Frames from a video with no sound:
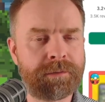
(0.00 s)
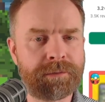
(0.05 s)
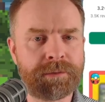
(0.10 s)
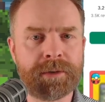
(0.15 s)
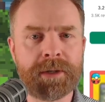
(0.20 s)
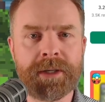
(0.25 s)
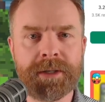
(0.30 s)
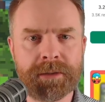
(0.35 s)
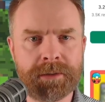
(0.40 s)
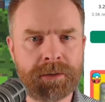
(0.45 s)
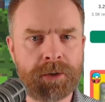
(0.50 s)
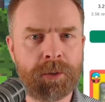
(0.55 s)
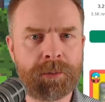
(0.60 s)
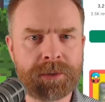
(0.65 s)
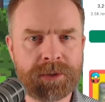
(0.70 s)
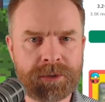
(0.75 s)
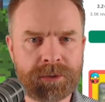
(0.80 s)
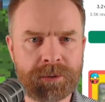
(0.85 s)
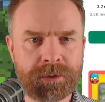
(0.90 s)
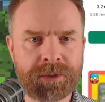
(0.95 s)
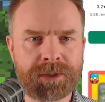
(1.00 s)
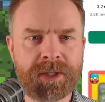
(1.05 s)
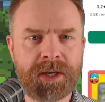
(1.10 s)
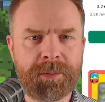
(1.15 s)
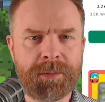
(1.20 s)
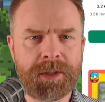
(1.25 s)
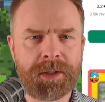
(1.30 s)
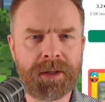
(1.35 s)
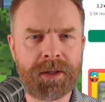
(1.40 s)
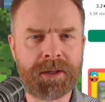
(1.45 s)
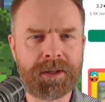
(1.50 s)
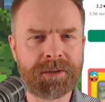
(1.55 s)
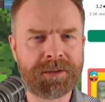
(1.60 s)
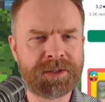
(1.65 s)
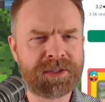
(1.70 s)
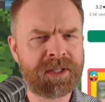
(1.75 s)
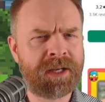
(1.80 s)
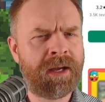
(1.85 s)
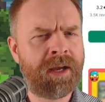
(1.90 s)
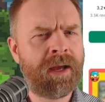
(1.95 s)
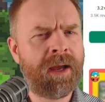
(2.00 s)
free and open source emulators,